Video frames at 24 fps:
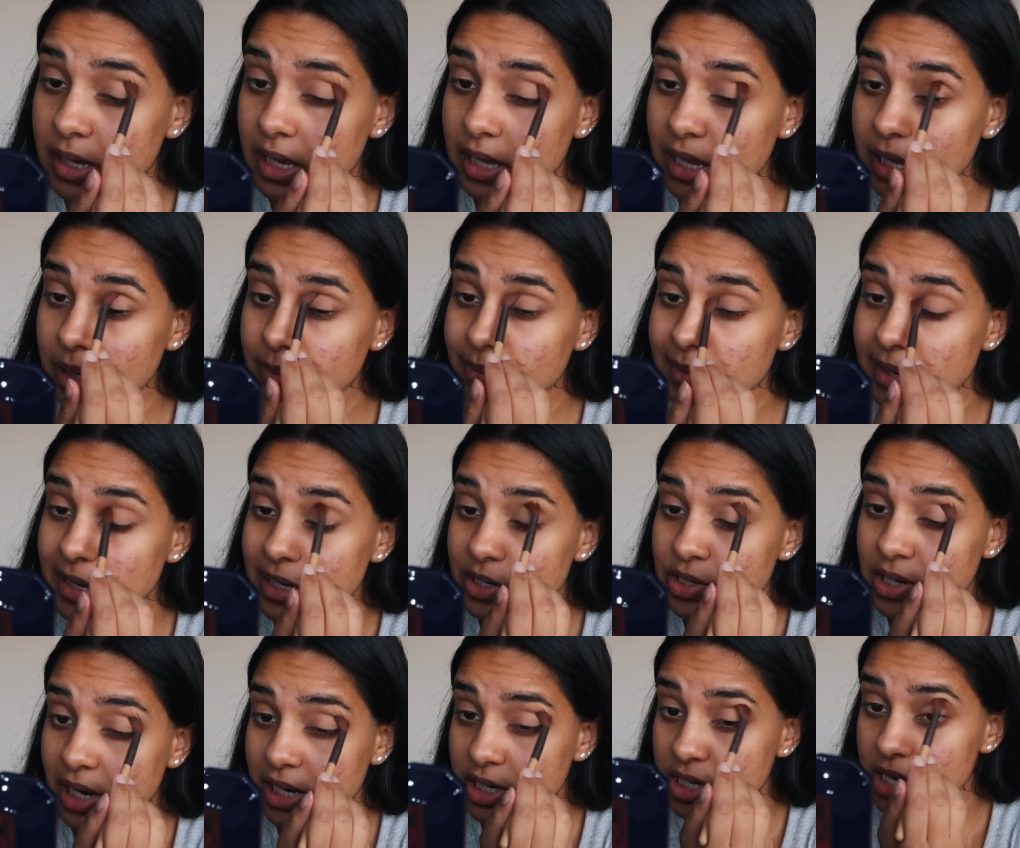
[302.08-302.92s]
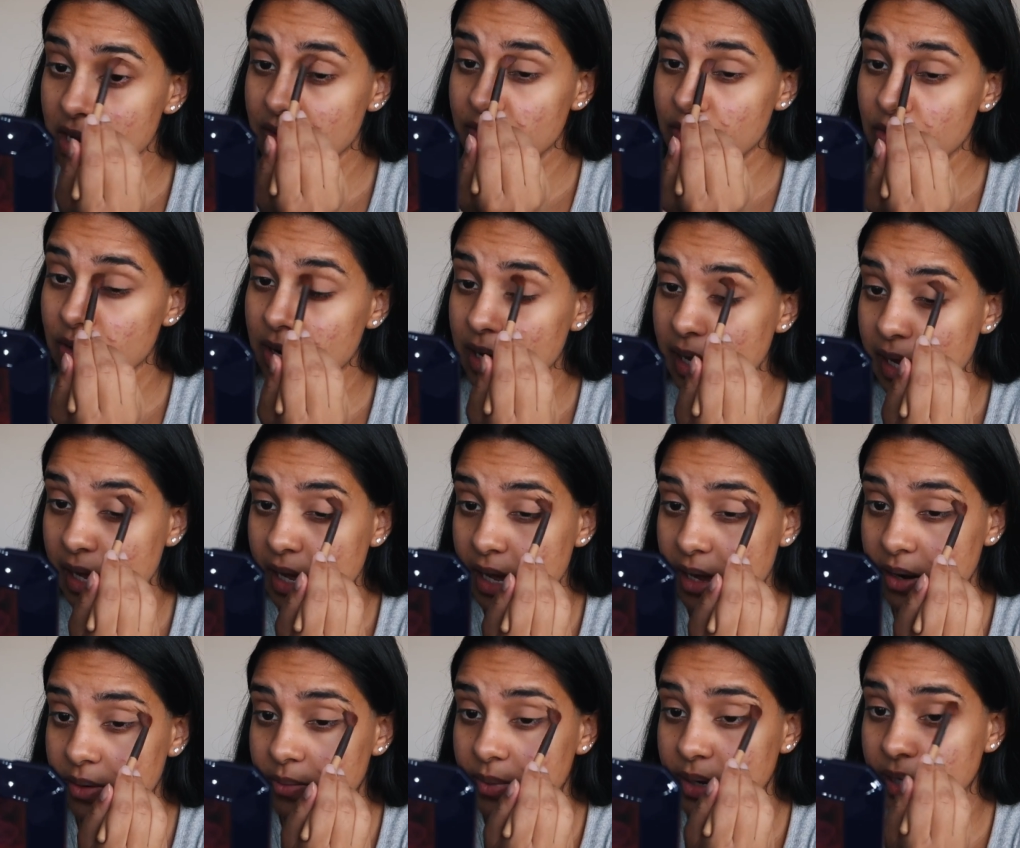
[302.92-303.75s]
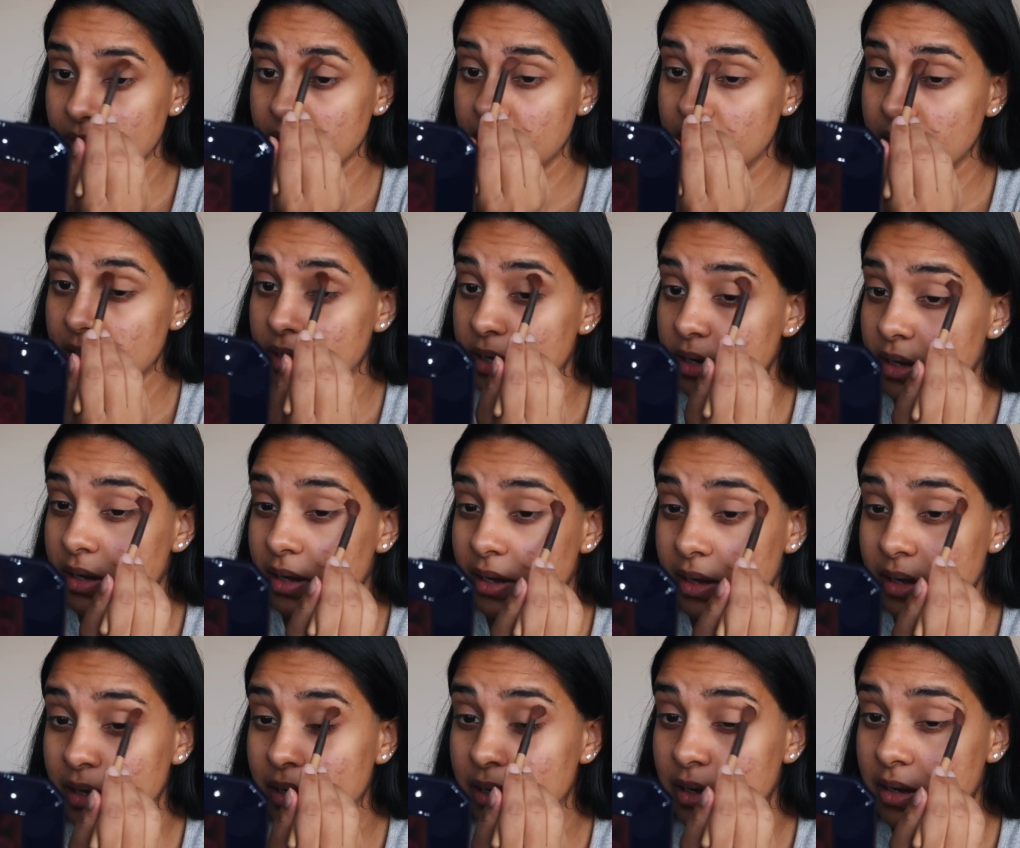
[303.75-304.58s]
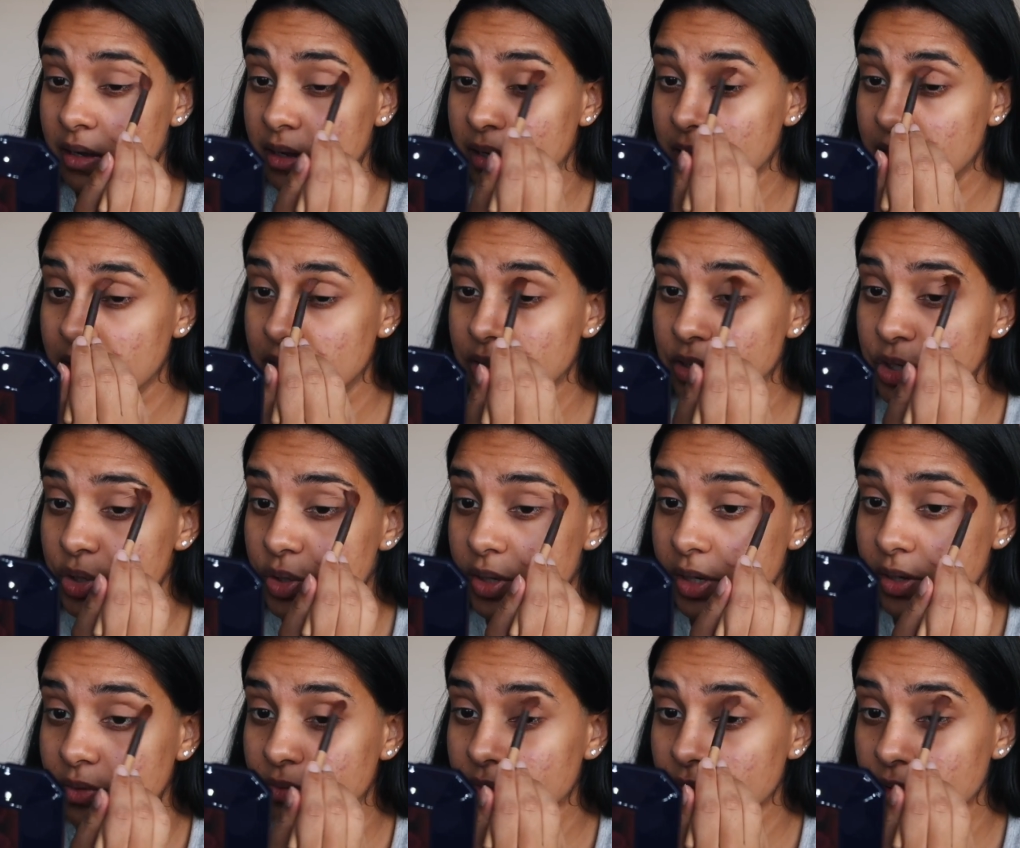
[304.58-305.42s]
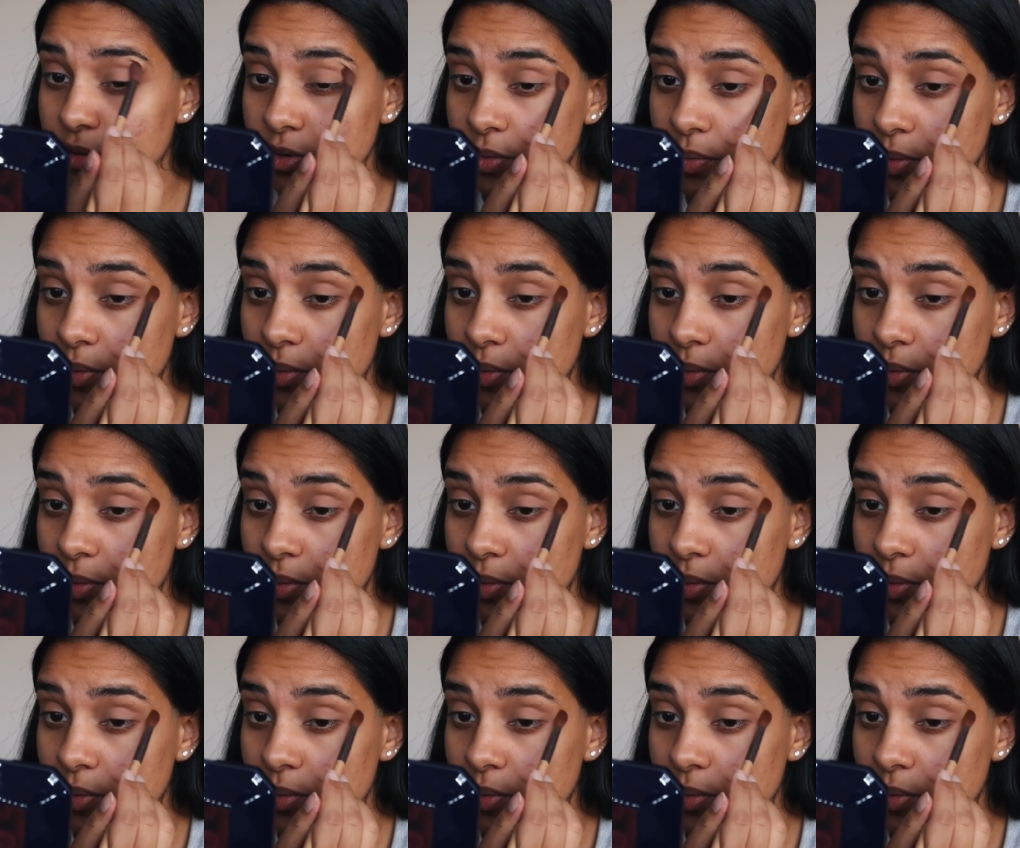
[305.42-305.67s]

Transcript: Yeah, like me and Josh have already kind of been doing it for a